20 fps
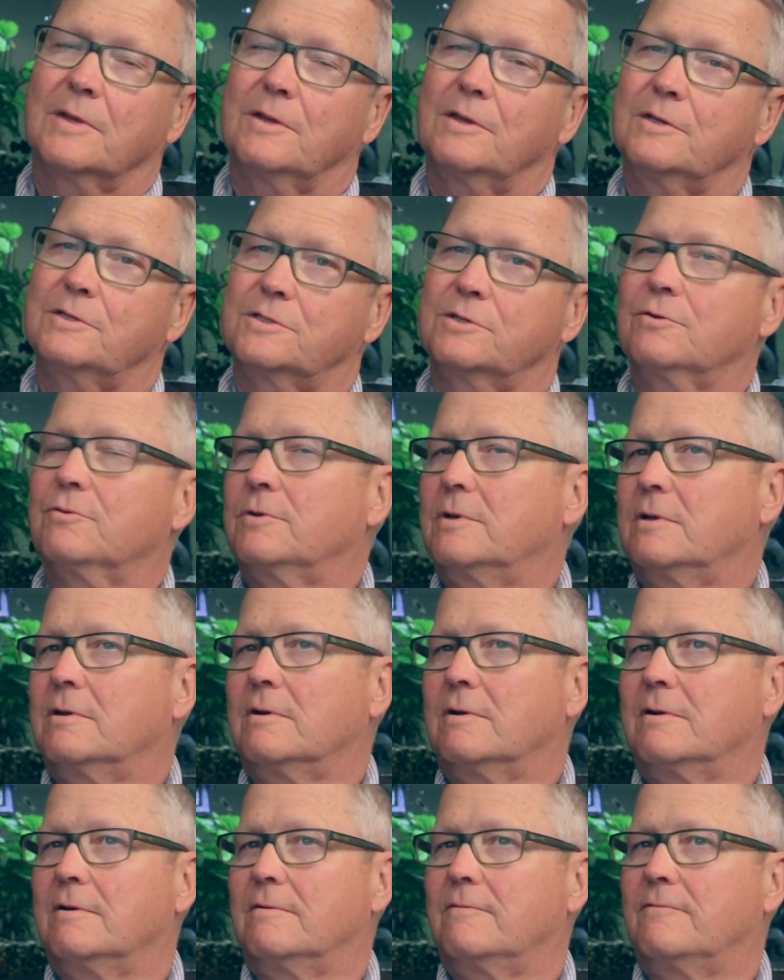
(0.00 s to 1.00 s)
history
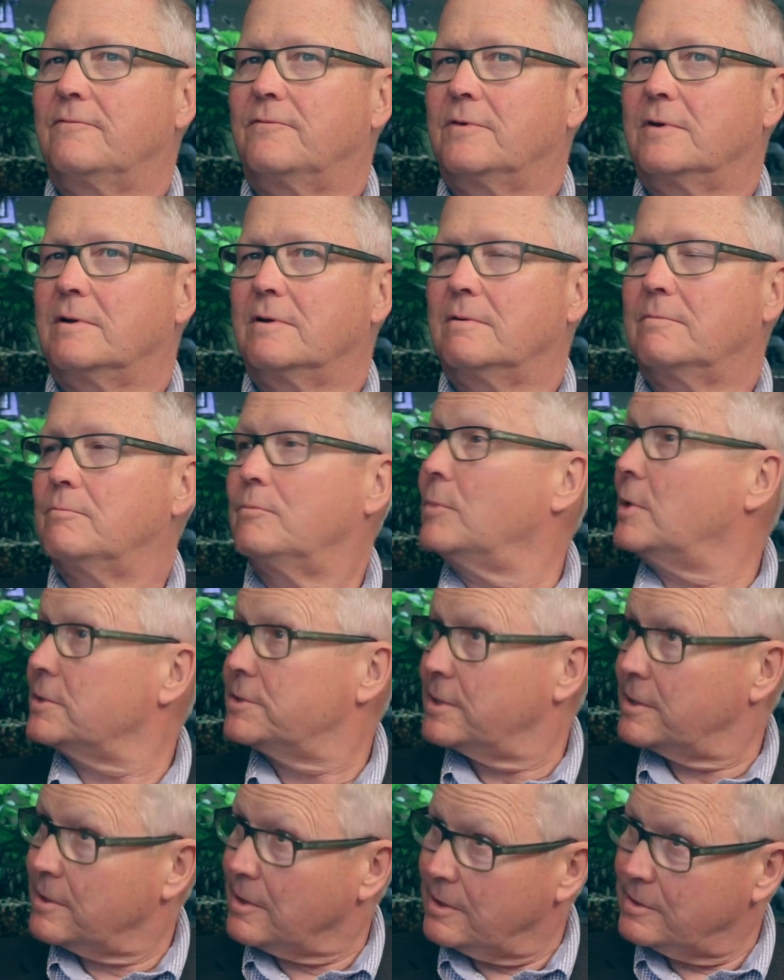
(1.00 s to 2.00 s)
of
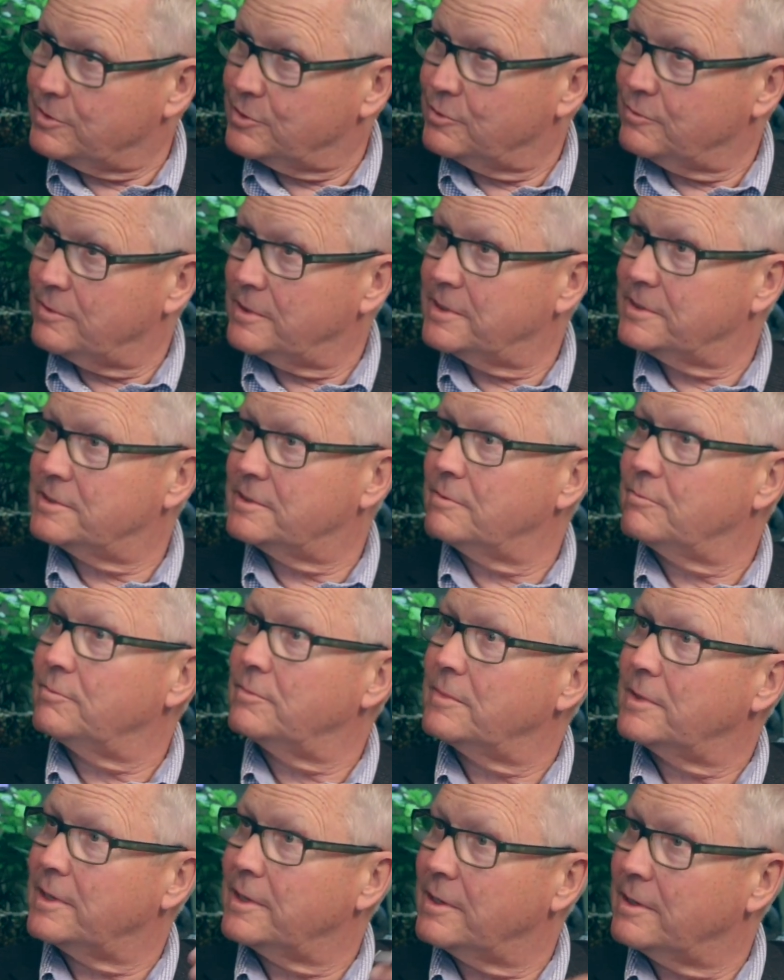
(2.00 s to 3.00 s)

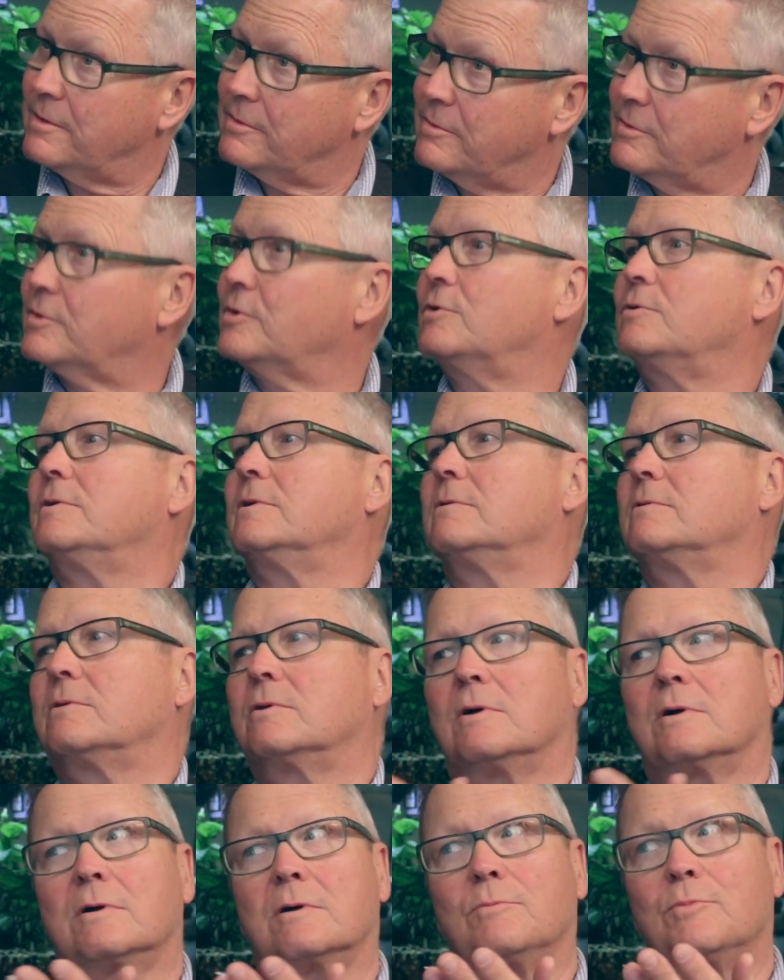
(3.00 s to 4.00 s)
multiculturalism, and you didn't
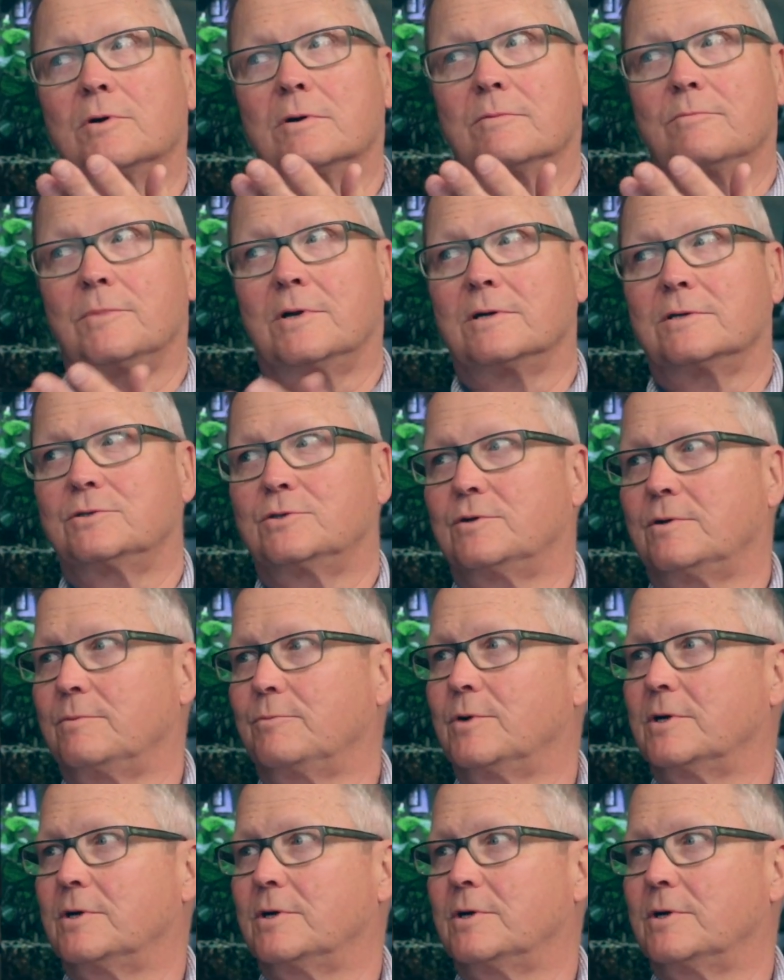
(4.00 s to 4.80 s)
talk about it much,